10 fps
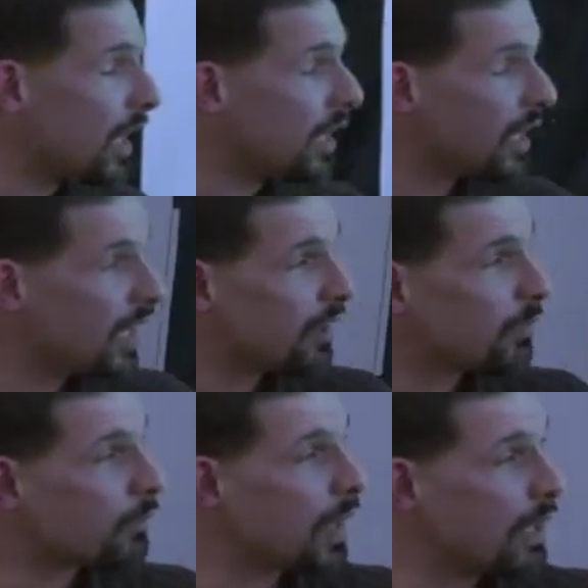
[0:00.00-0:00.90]
And
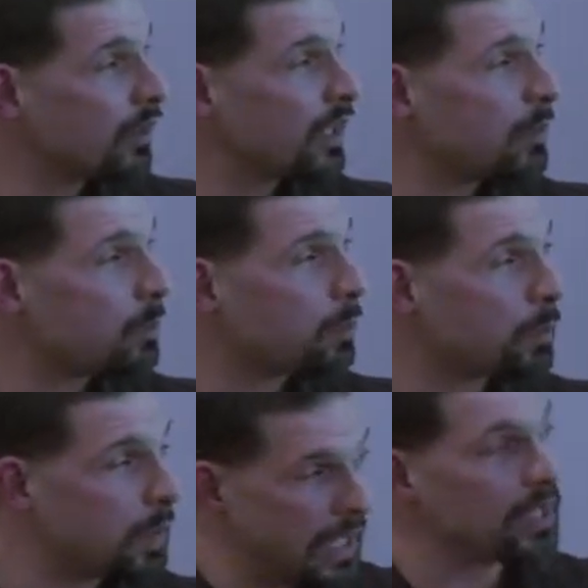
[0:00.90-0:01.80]
then finally,
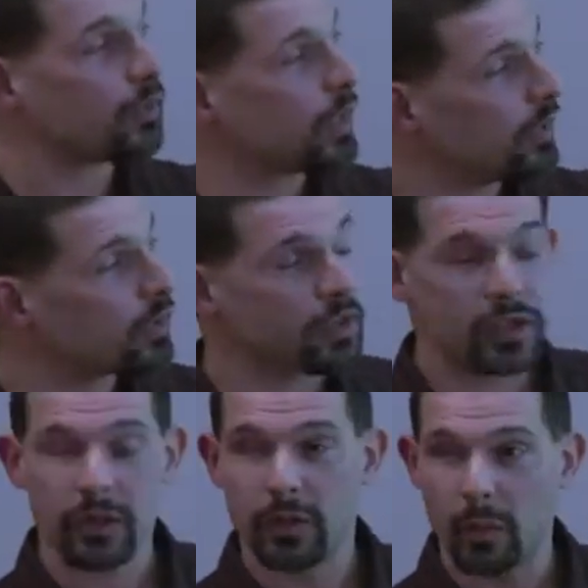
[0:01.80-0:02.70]
being a
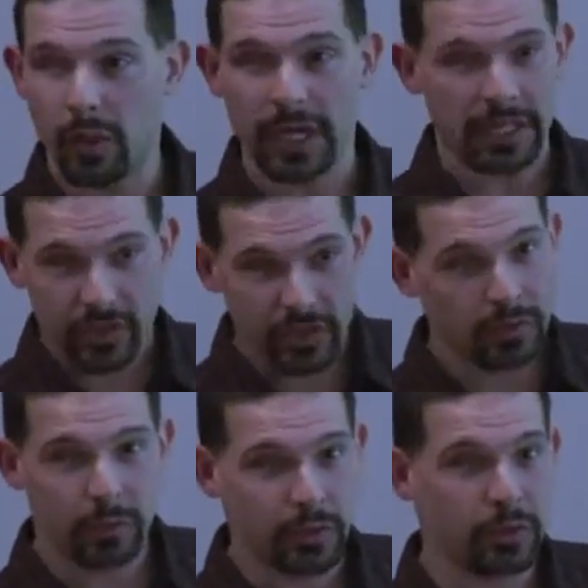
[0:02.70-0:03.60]
researcher and wanting
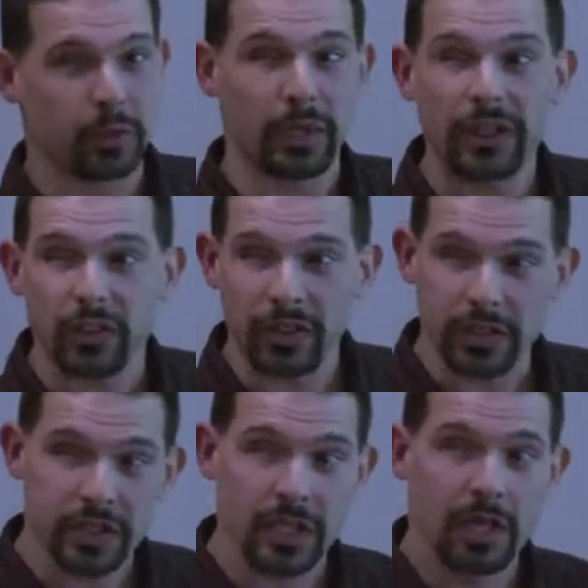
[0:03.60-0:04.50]
to do
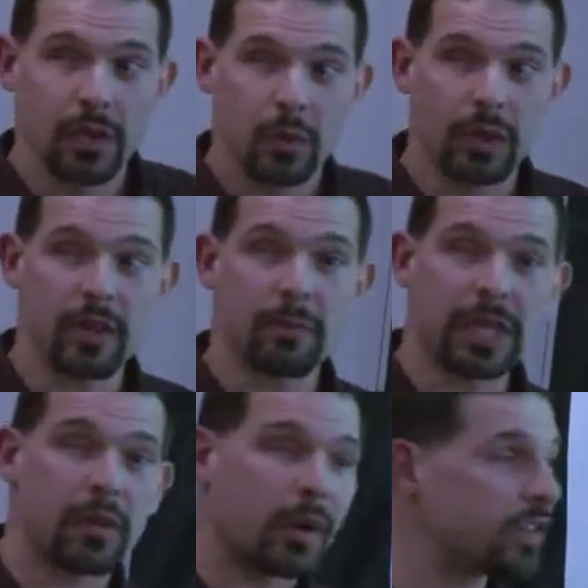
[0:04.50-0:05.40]
research, one of the
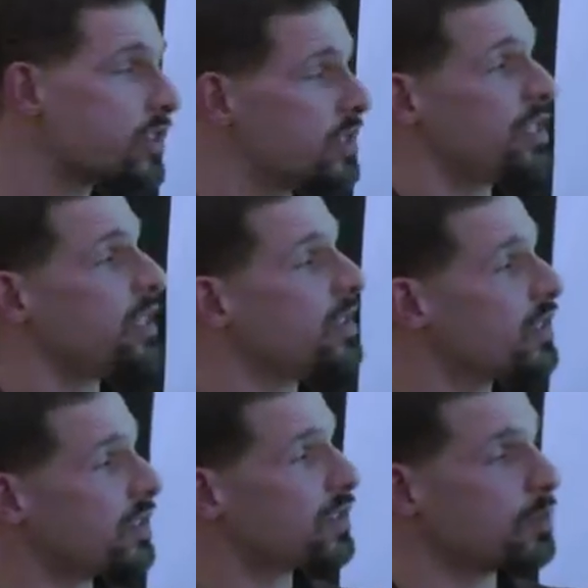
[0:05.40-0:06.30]
big questions in
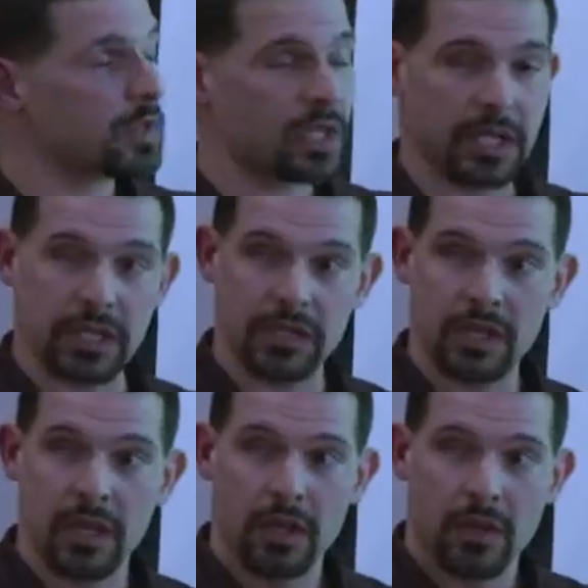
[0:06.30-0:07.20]
these systems
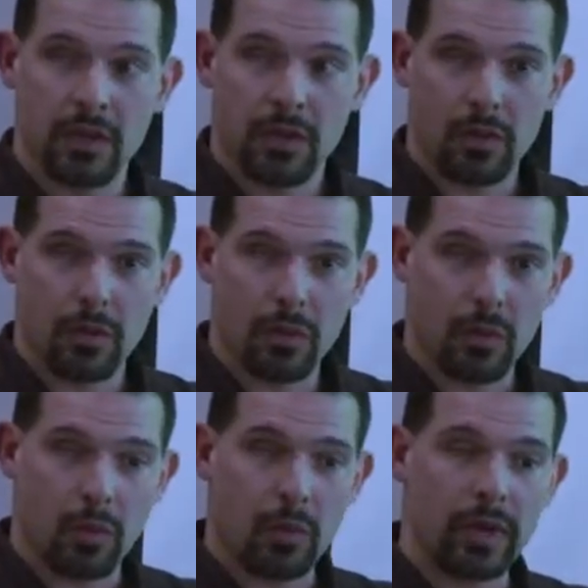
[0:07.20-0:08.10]
is
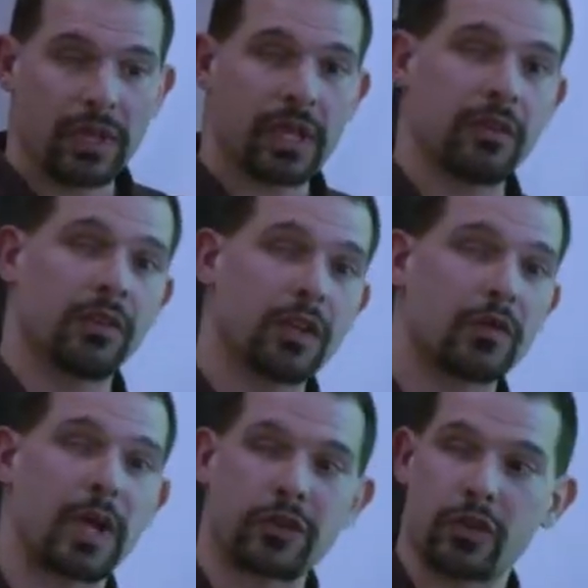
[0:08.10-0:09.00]
we can
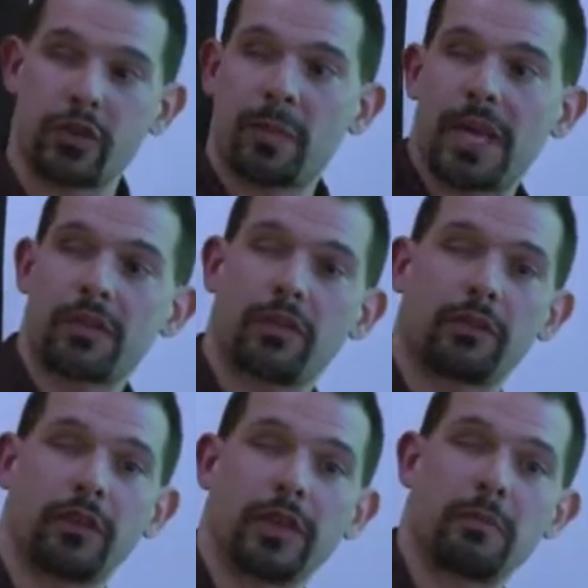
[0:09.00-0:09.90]
look
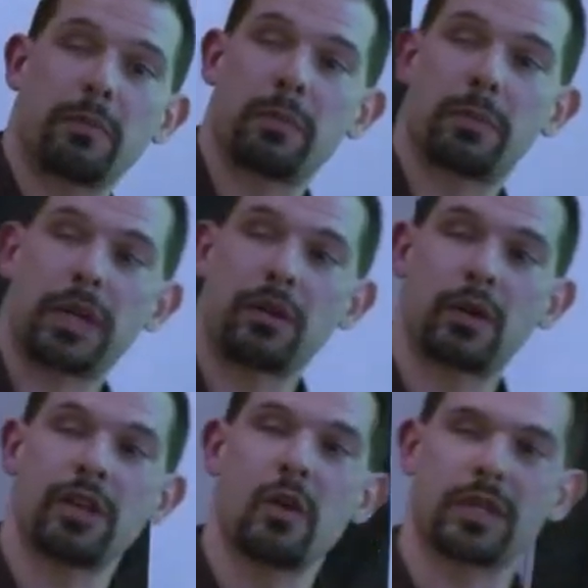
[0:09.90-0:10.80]
retrospectively, but in
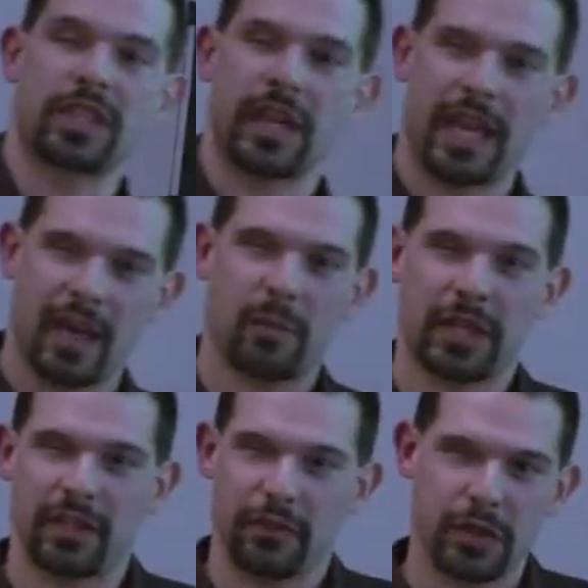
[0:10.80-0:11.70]
order to know what's going to
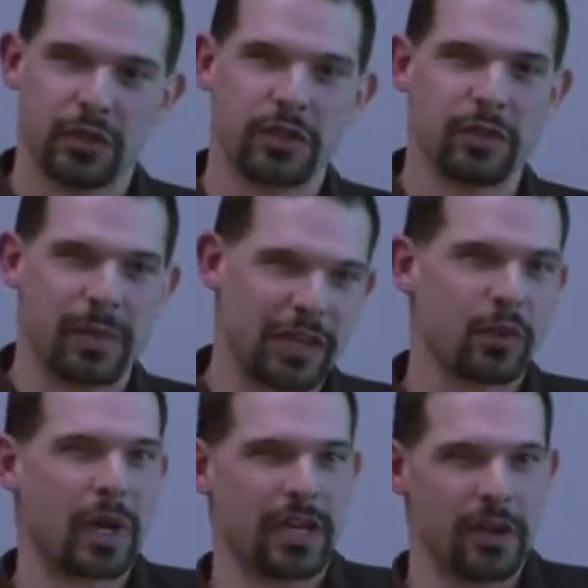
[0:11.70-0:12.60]
happen in the future, the
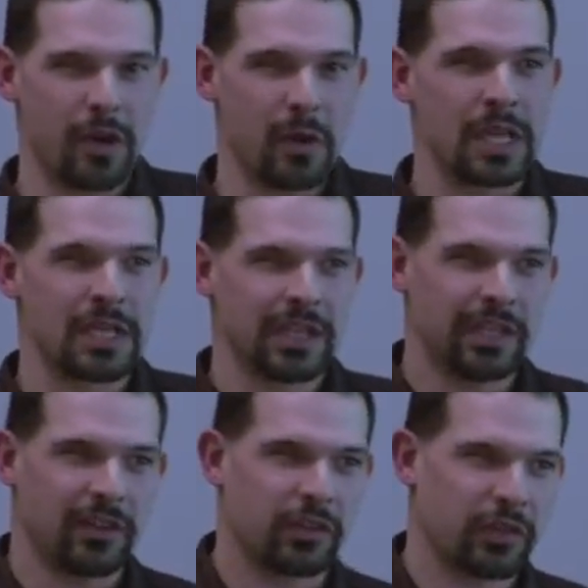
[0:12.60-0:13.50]
best way to know
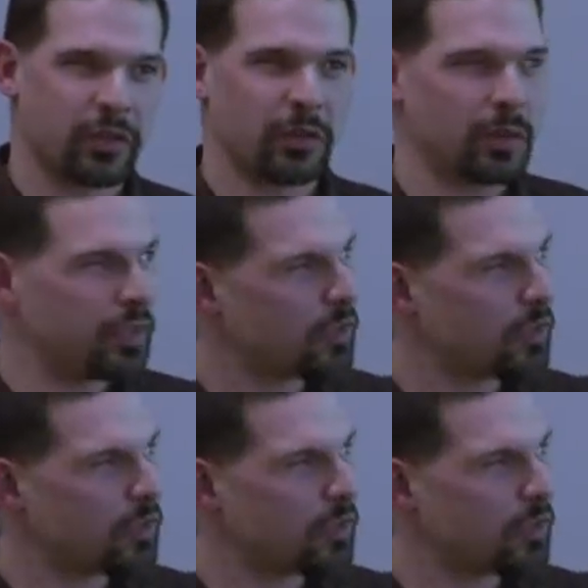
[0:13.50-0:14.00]
is to